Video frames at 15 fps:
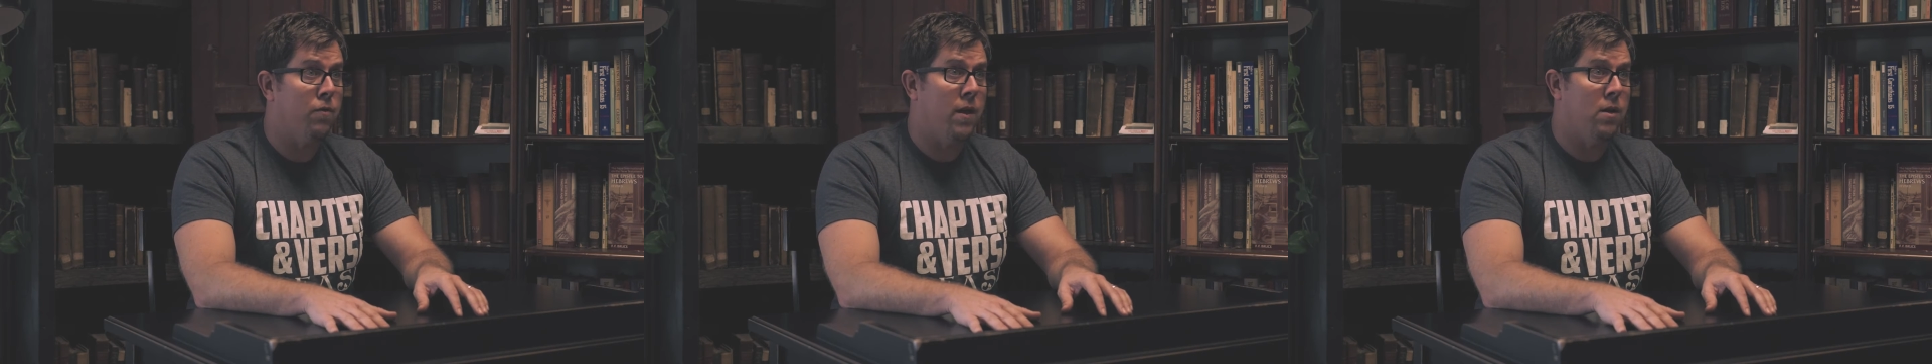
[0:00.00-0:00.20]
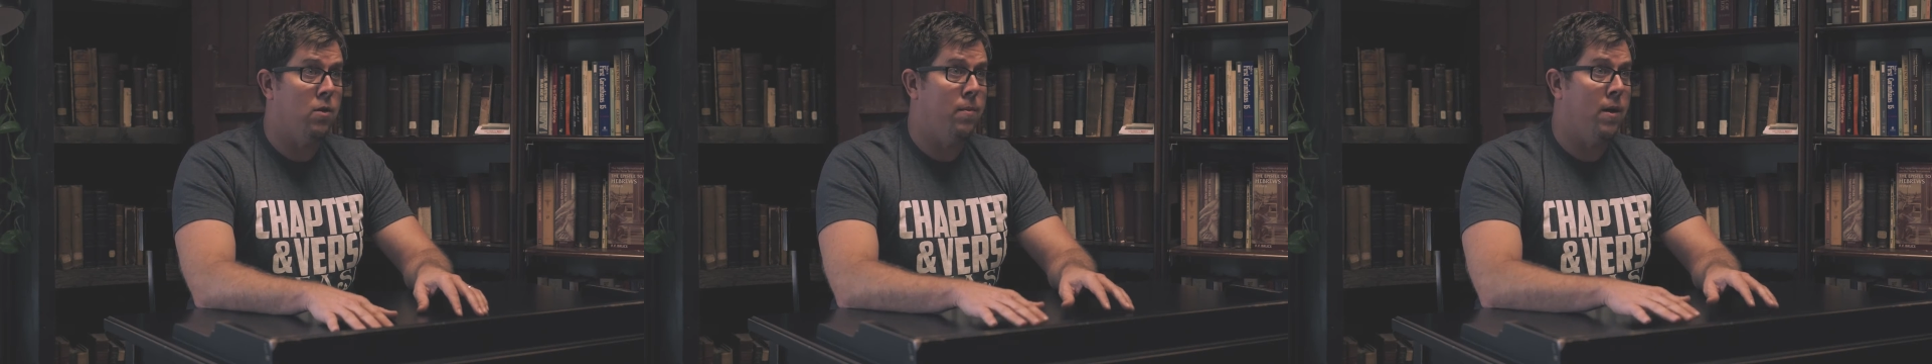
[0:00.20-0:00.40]

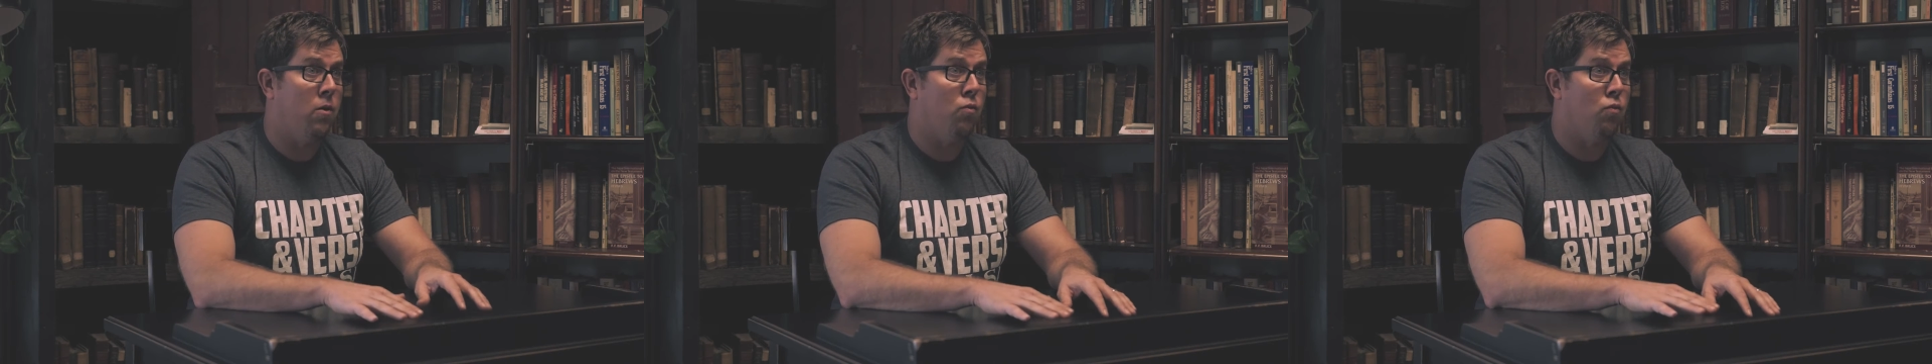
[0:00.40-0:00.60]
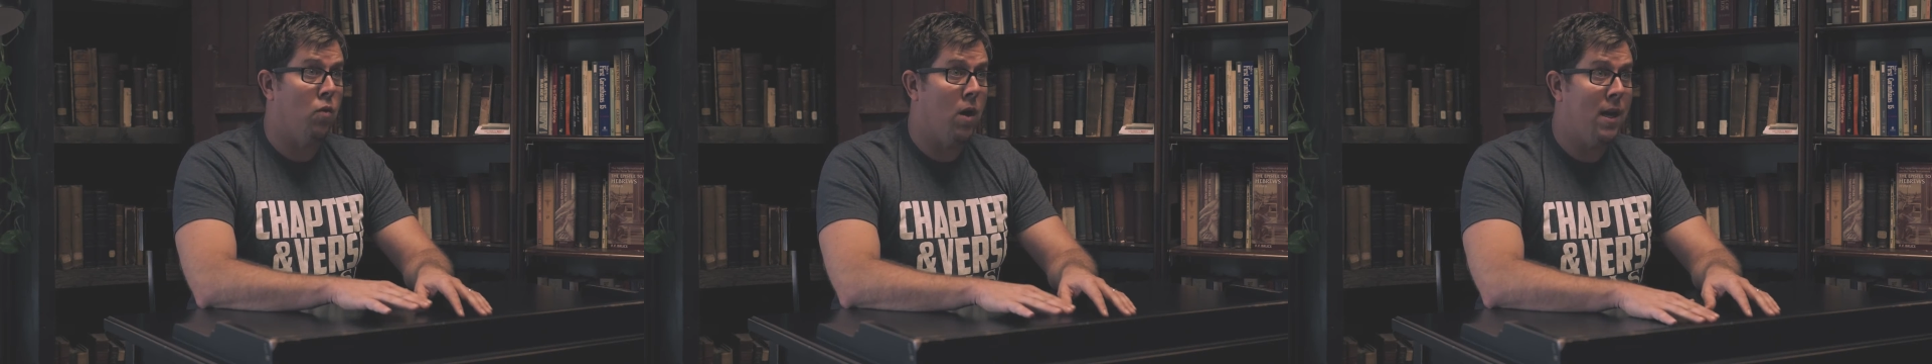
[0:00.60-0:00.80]
that you might
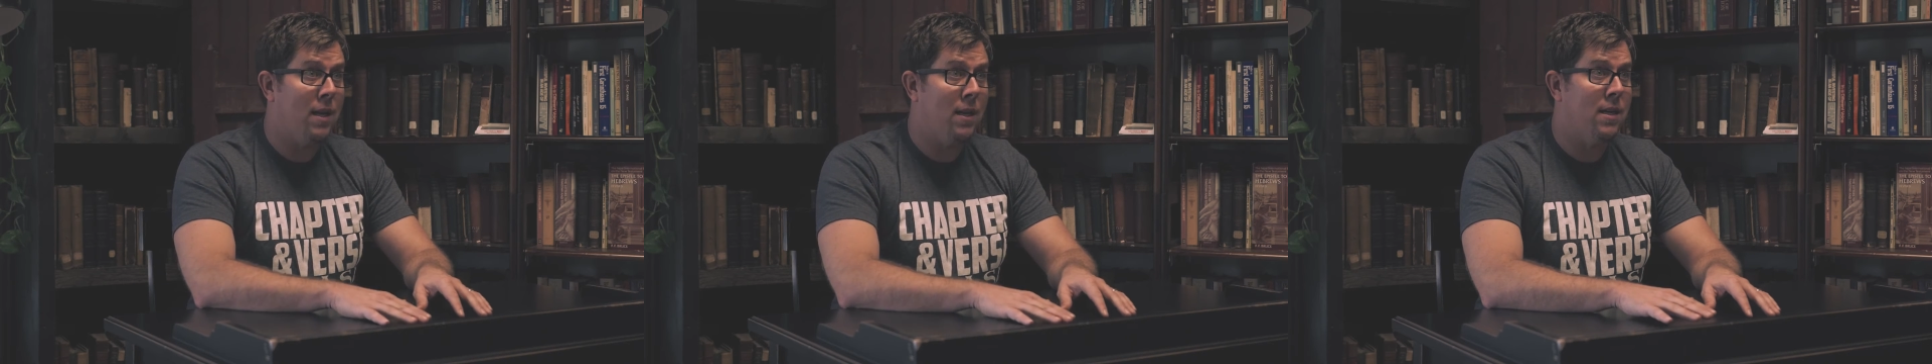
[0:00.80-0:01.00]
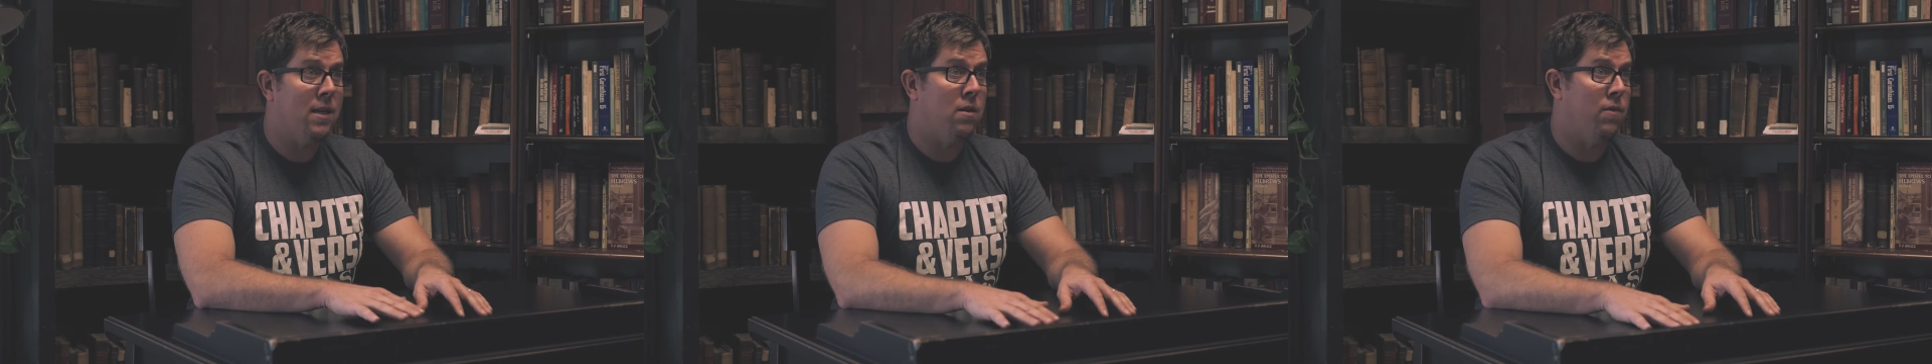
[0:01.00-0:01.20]

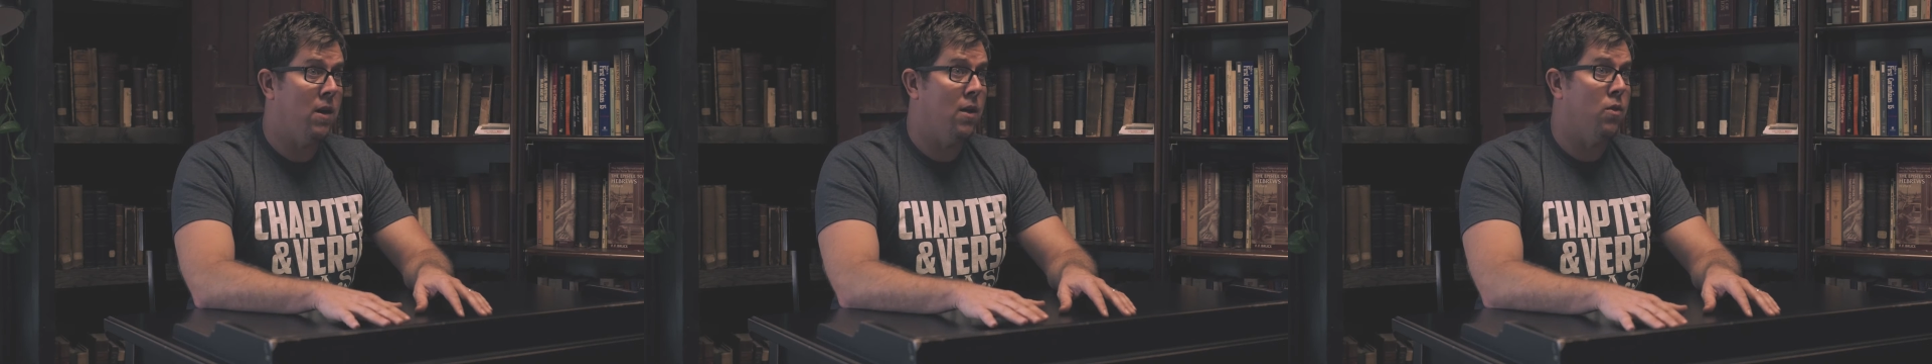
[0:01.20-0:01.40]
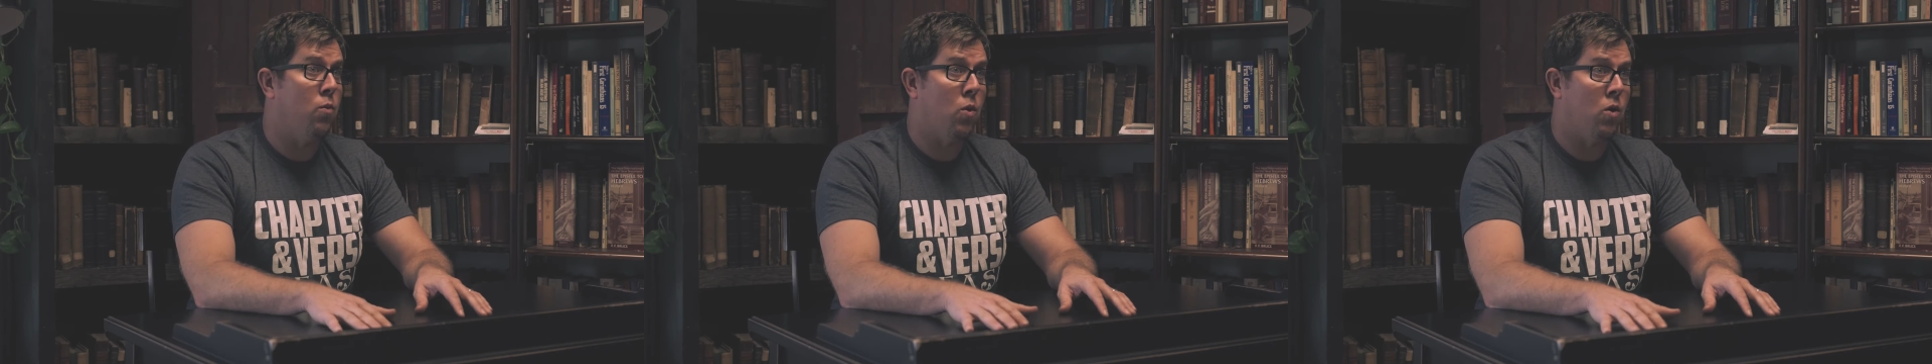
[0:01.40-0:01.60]
rightly
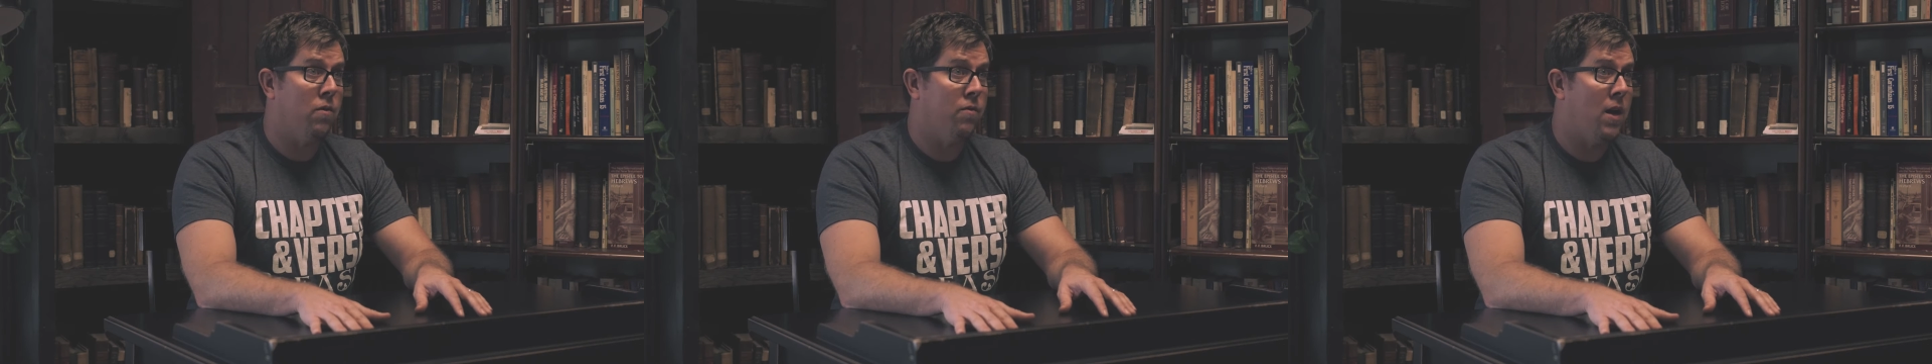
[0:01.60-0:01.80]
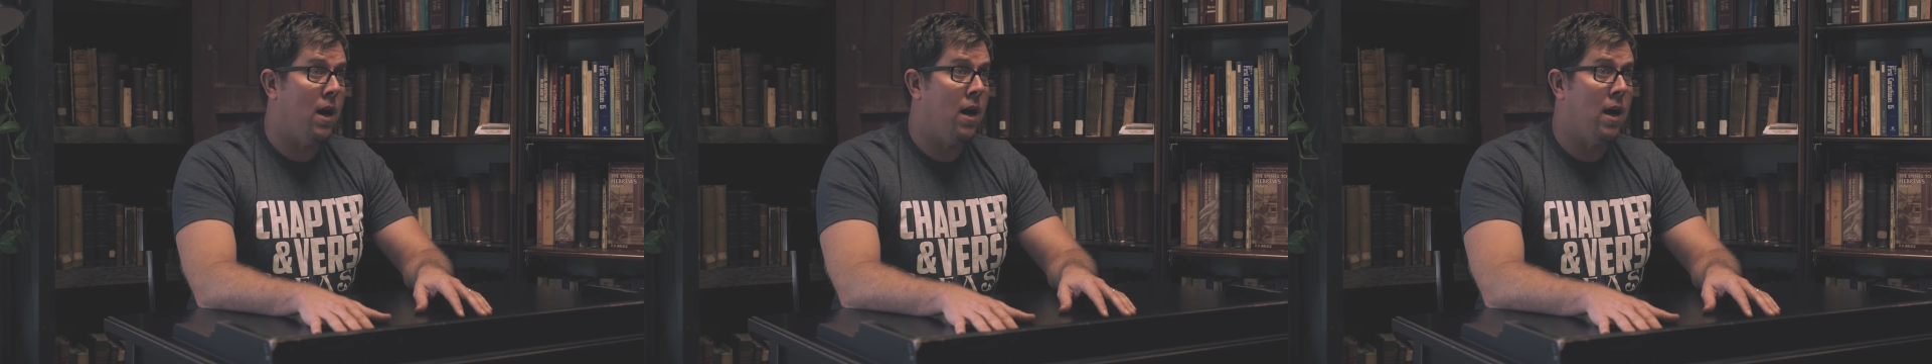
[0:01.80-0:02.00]
divide the word
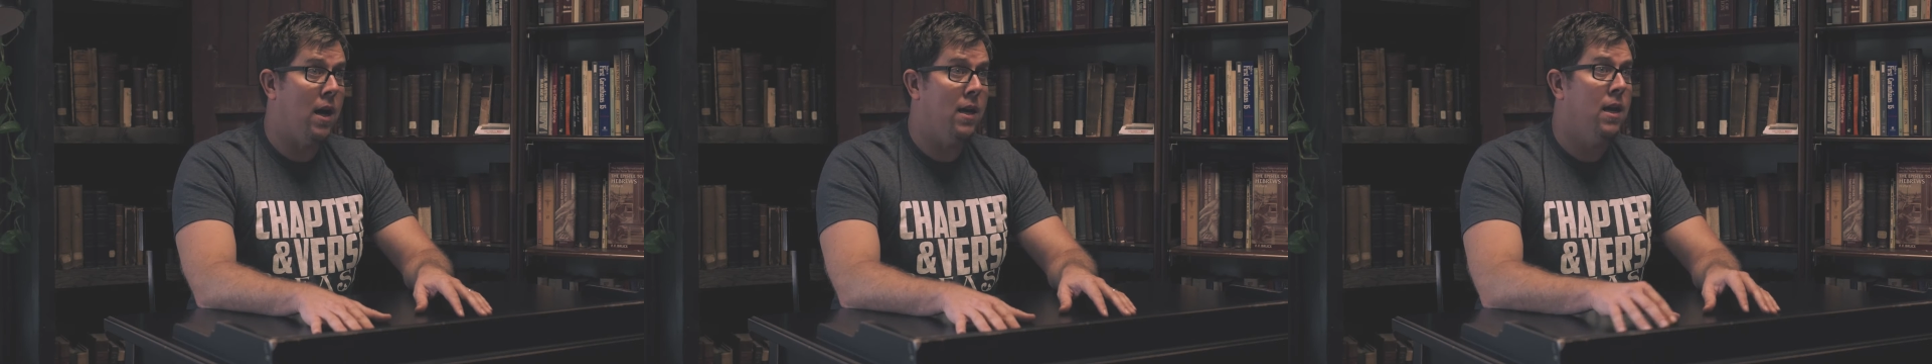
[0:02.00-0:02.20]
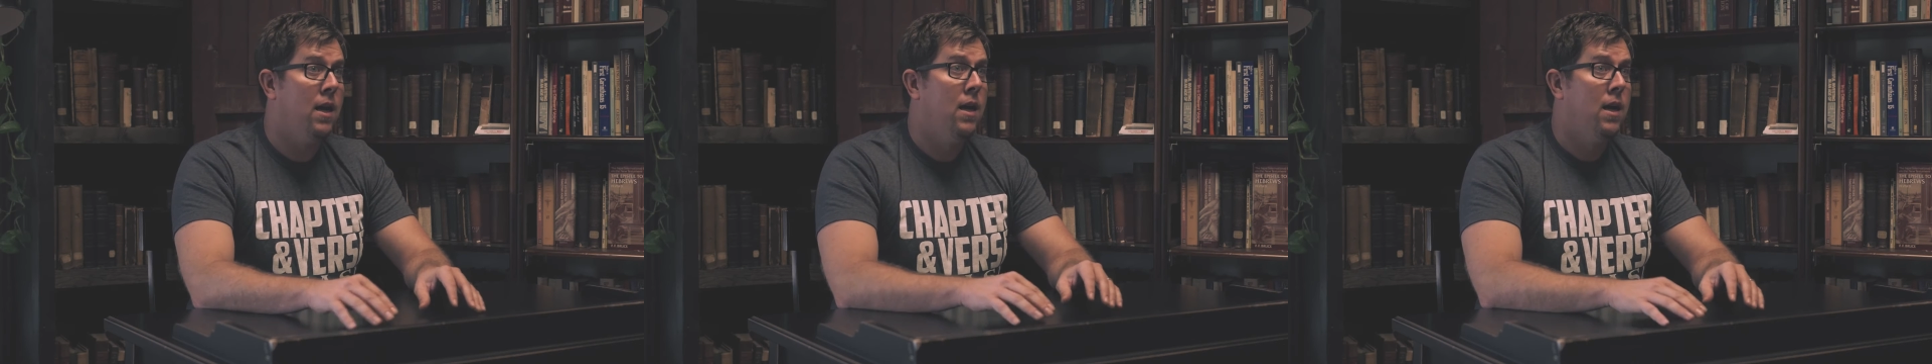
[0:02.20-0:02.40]
of God,